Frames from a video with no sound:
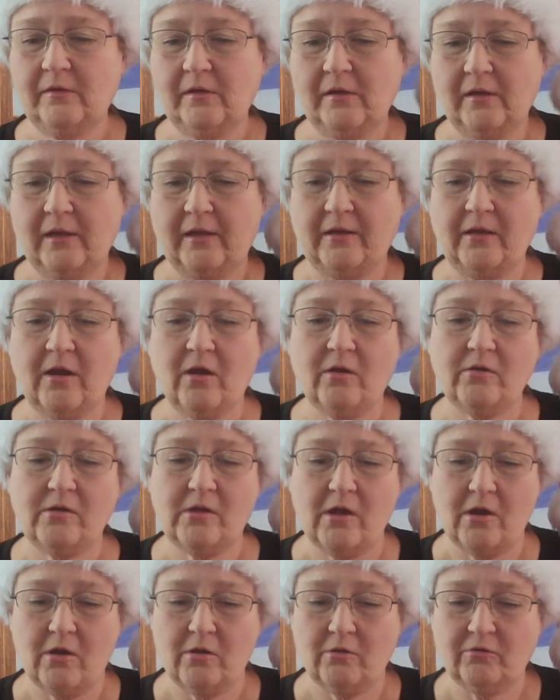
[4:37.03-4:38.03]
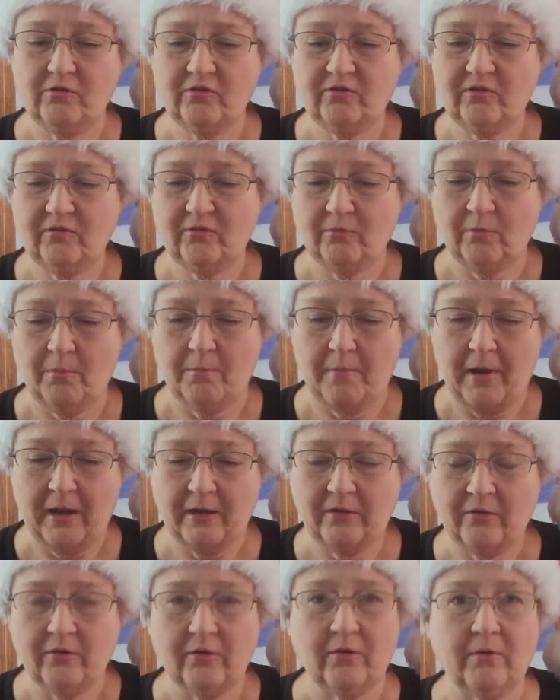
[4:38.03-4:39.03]
And y'all know, just as a
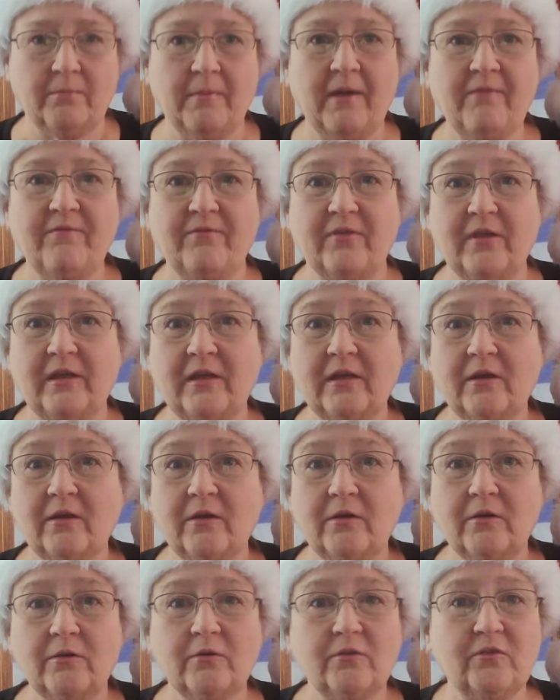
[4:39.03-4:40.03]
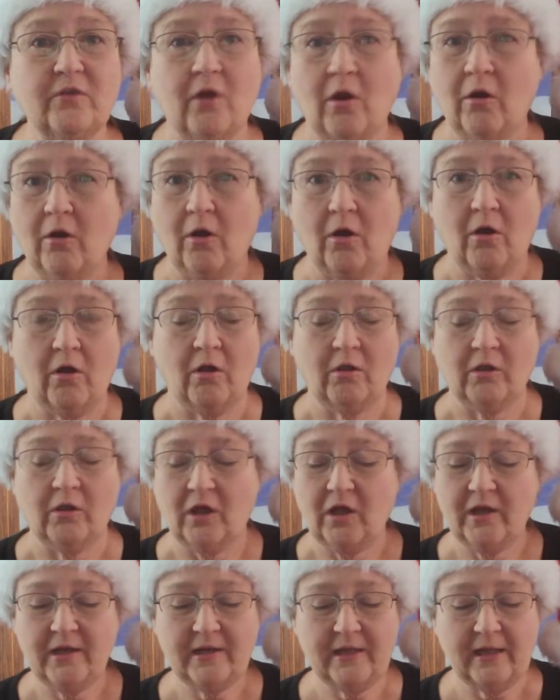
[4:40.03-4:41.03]
reminder, my videos are all
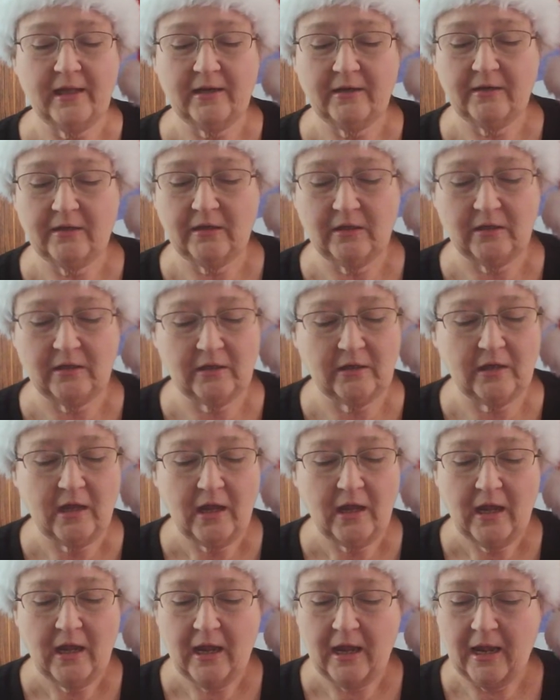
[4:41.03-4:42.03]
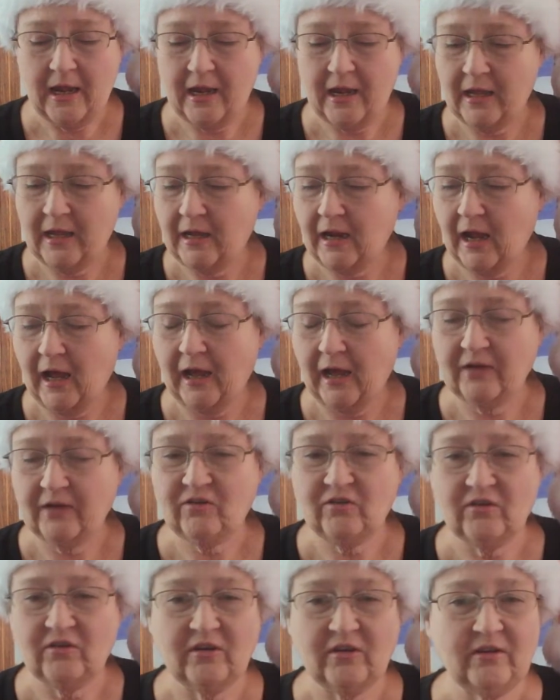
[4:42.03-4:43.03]
unedited, and I
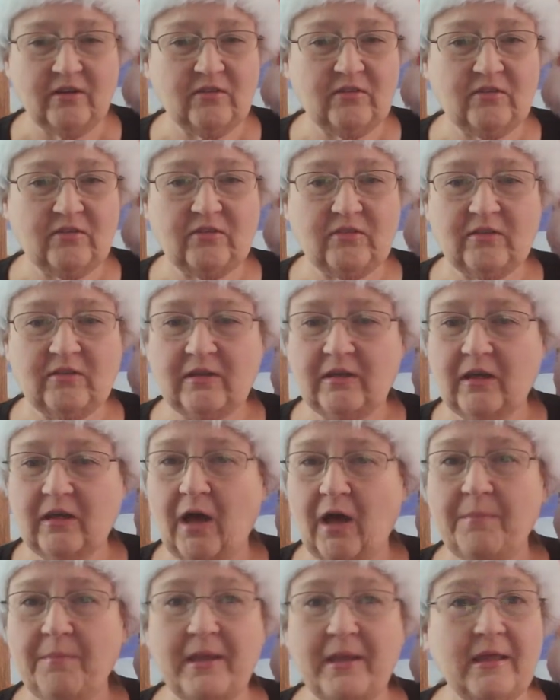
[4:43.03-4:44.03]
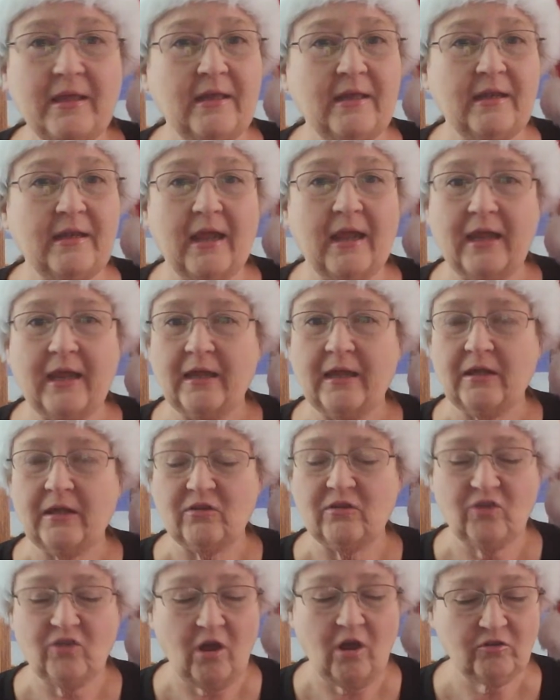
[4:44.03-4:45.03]
just come in
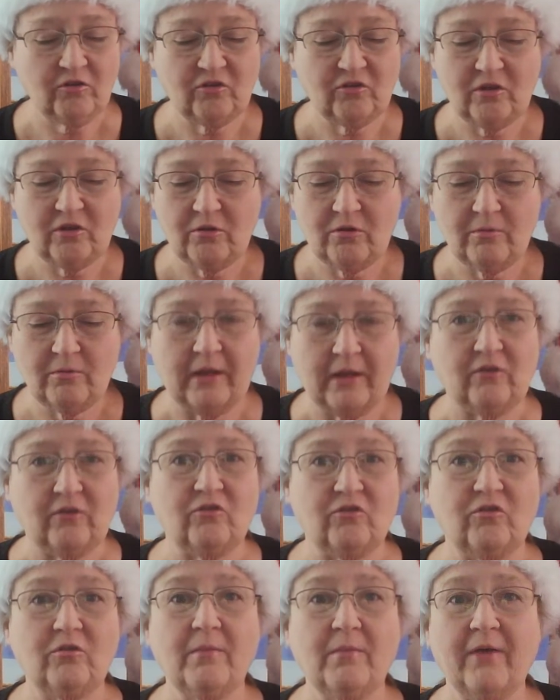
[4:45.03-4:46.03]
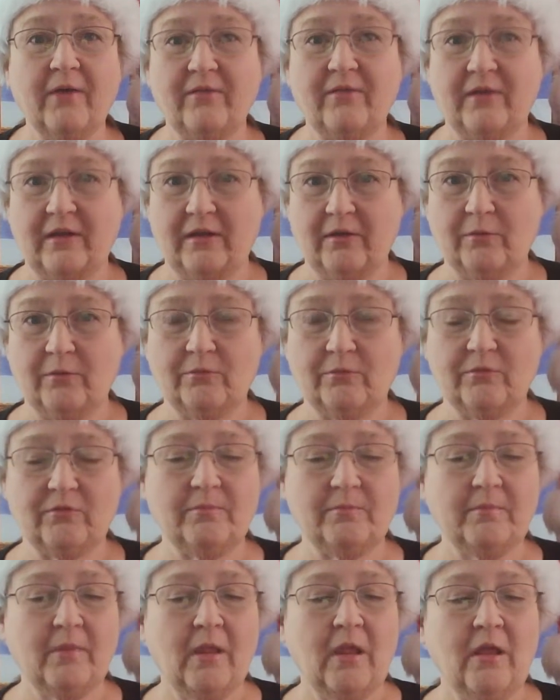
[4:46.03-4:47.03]
and talk to you and do my videos.